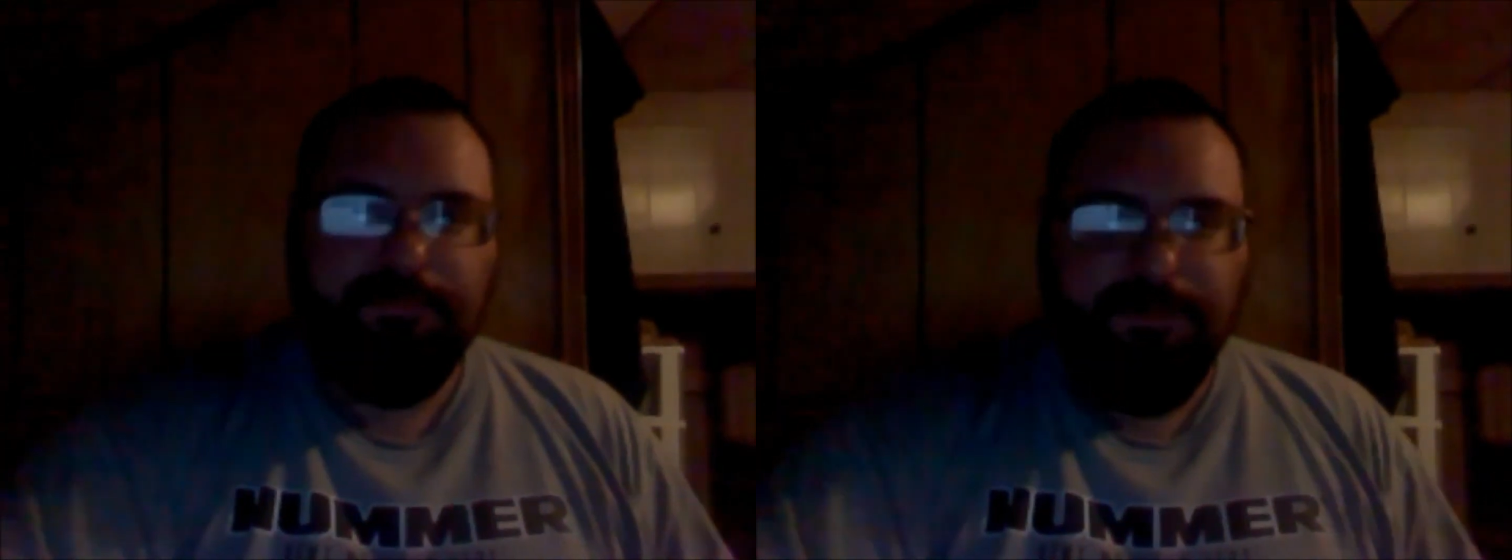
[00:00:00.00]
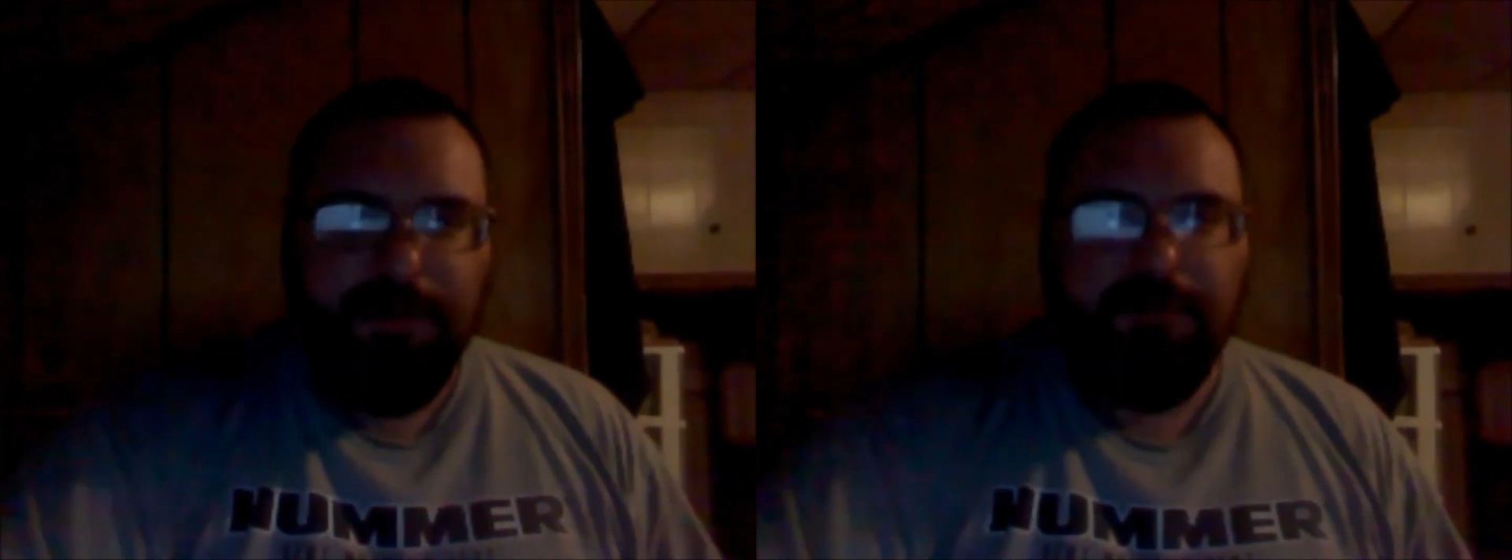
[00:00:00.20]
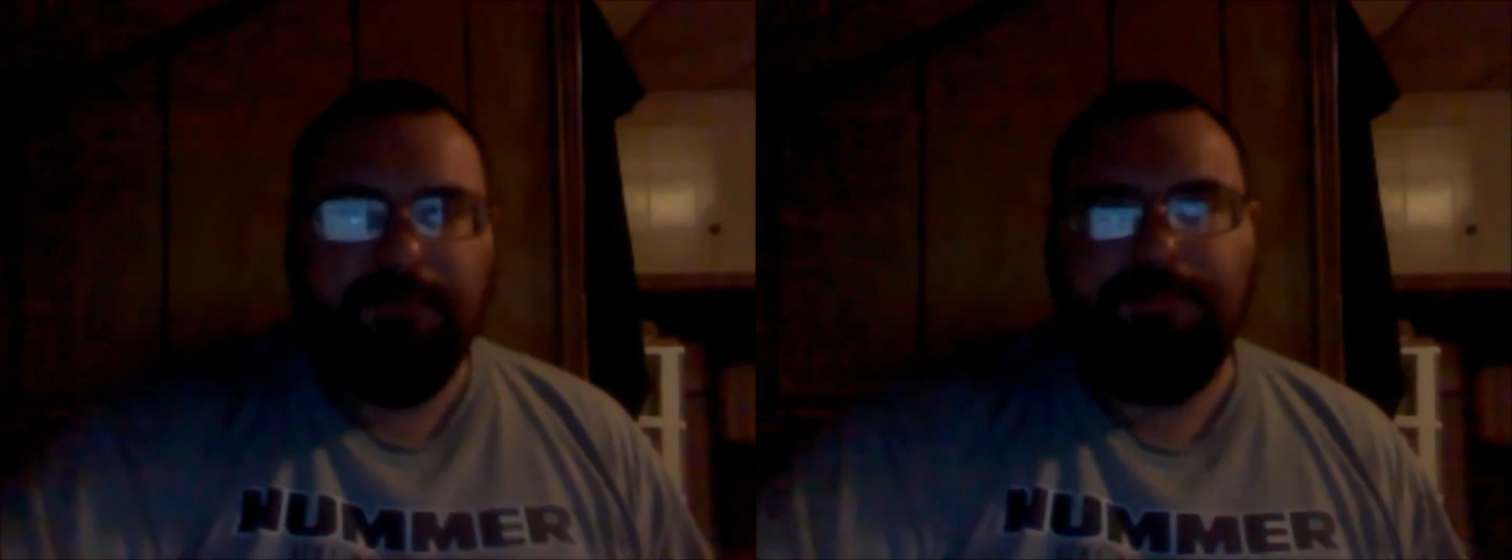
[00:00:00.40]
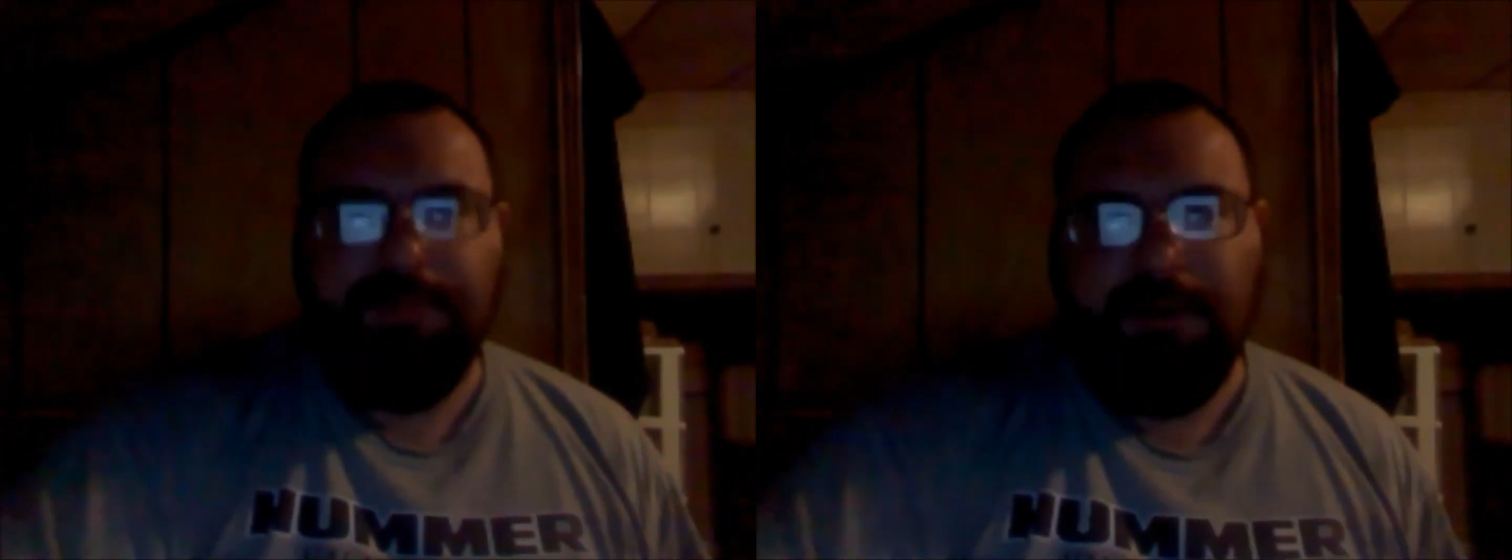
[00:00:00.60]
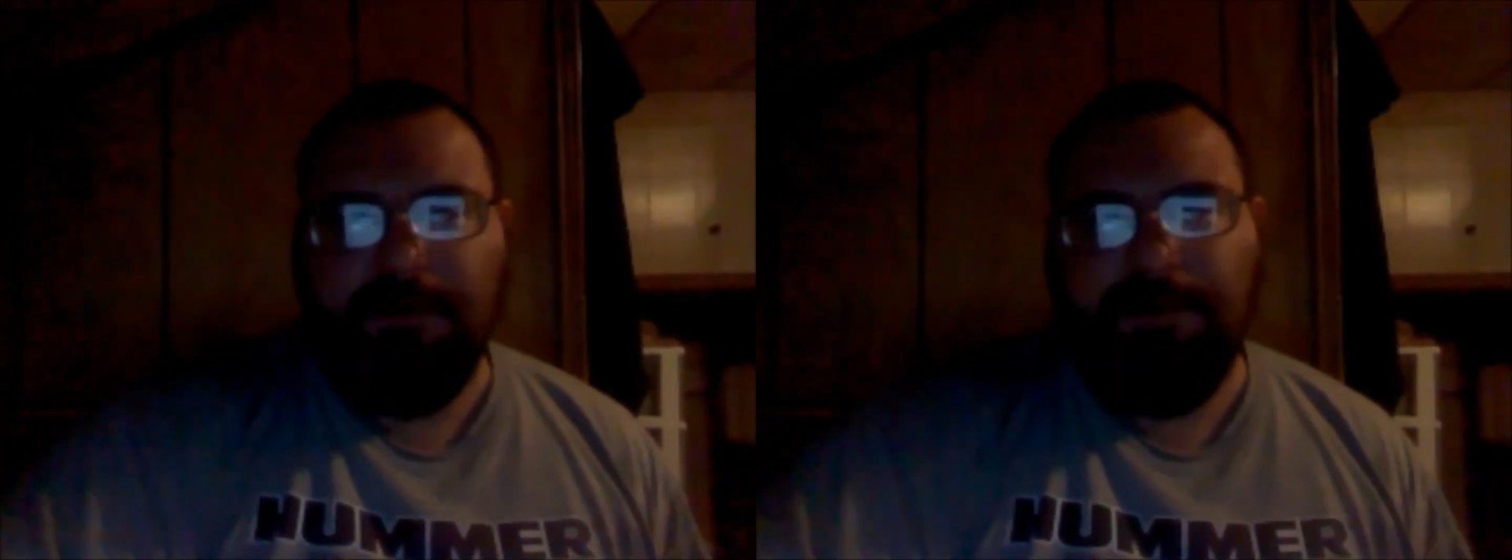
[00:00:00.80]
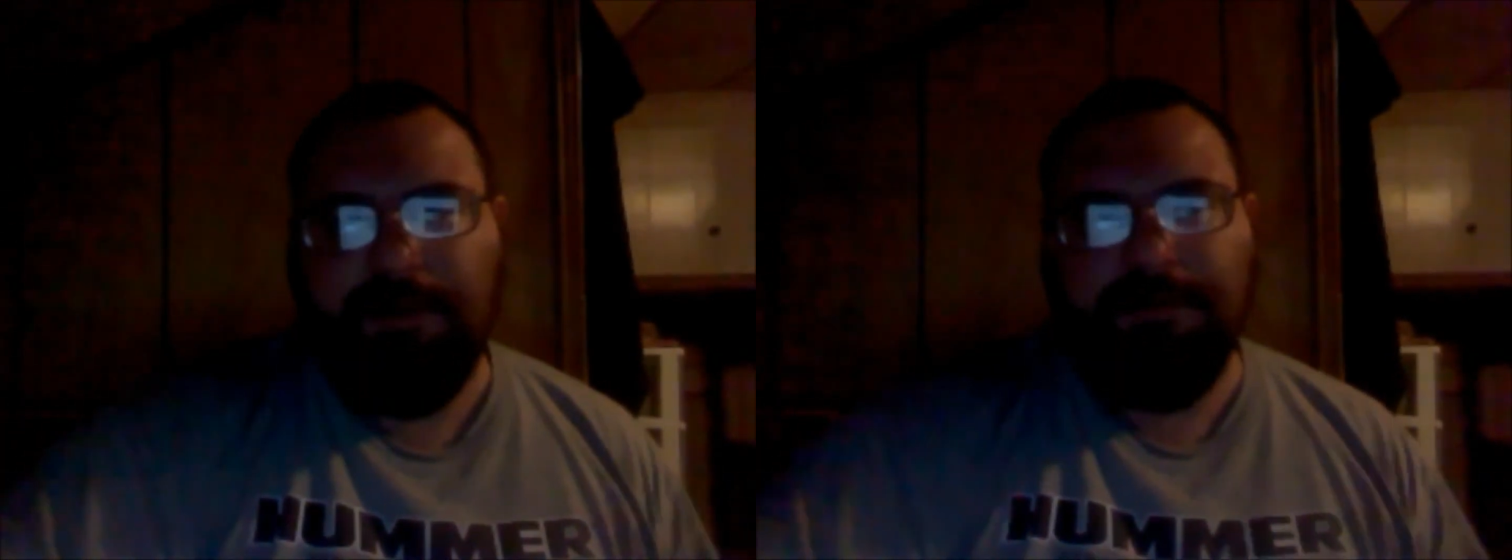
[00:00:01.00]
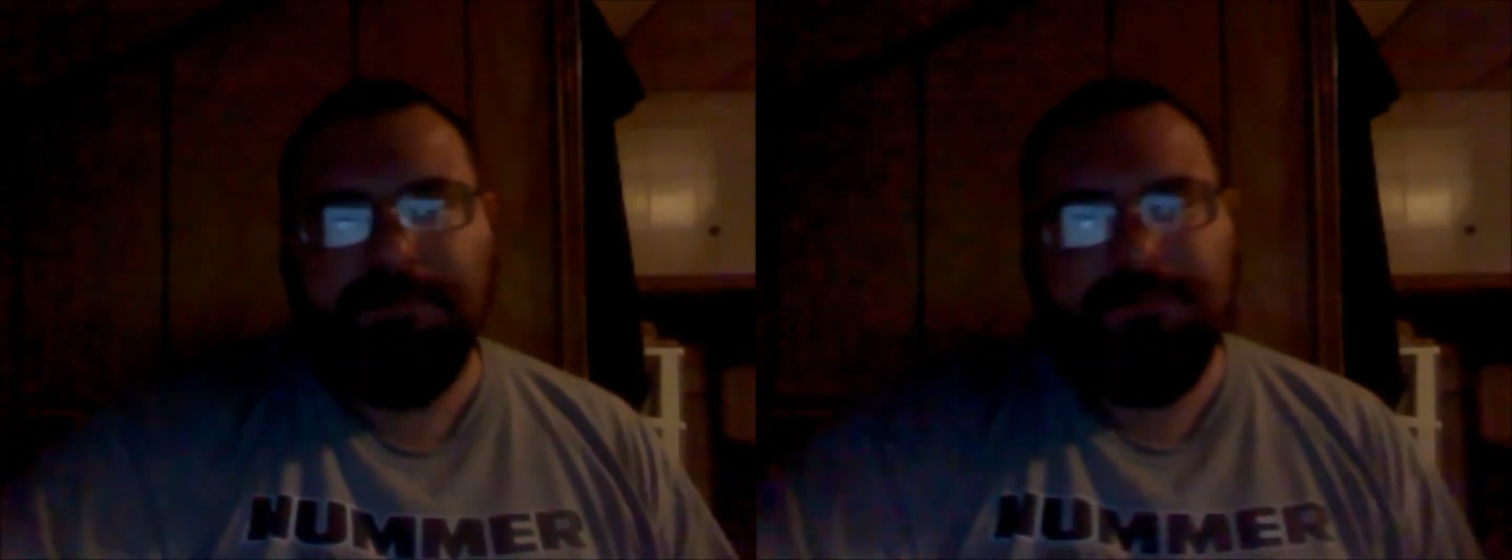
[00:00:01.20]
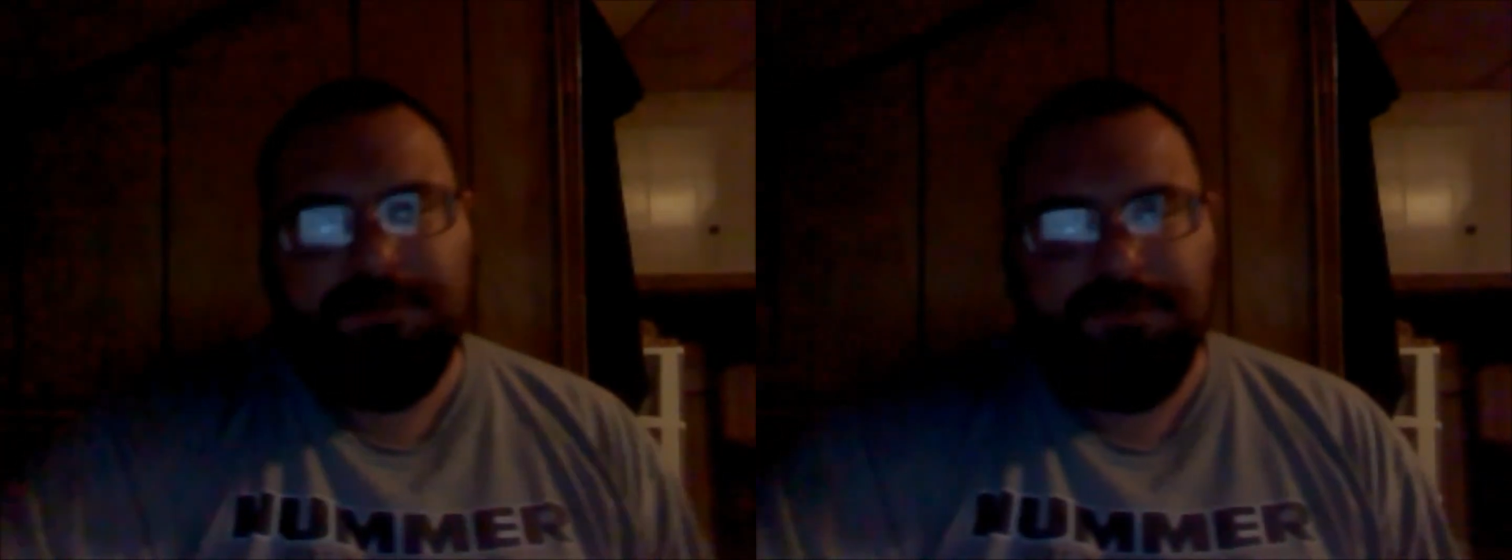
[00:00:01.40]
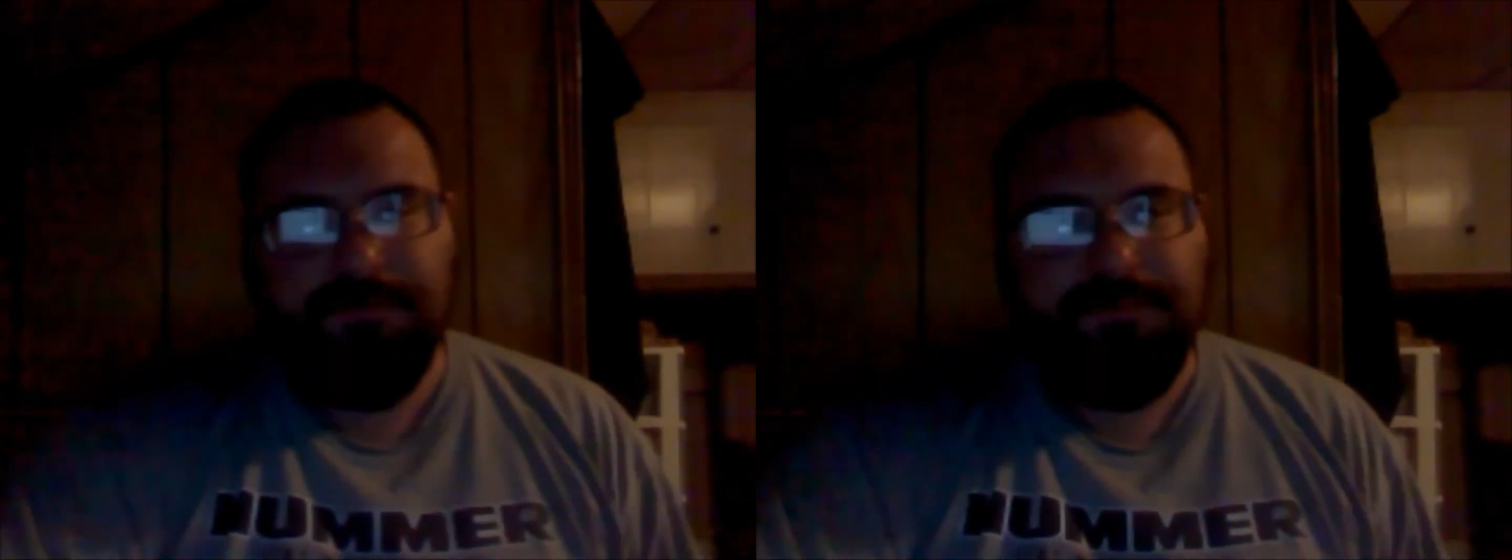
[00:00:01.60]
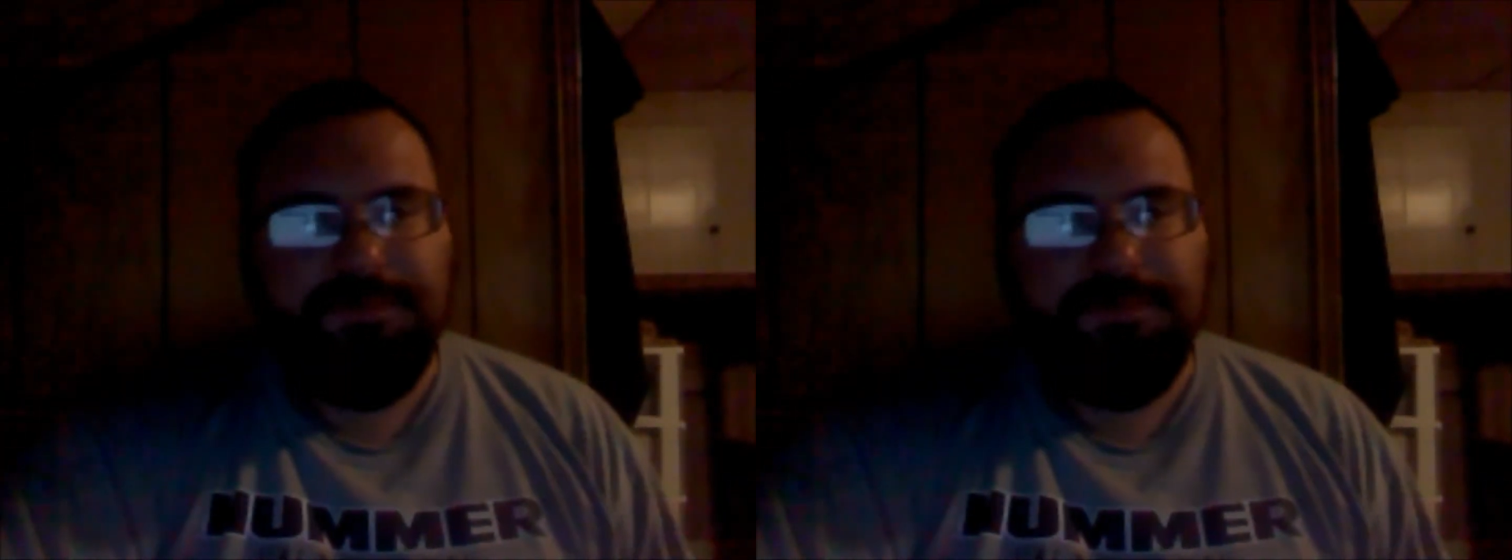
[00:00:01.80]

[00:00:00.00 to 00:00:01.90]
Video will be coming on soon.